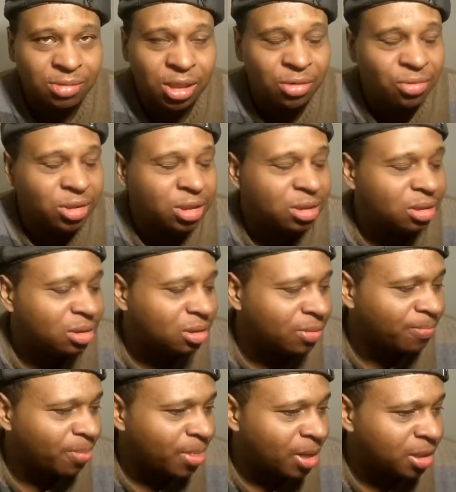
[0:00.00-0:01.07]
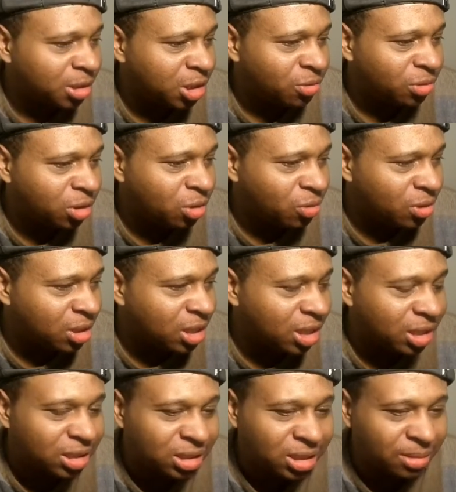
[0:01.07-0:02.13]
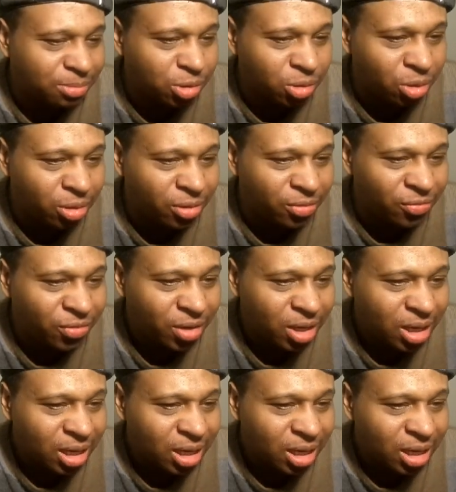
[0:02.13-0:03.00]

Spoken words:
She was doing good in some sort of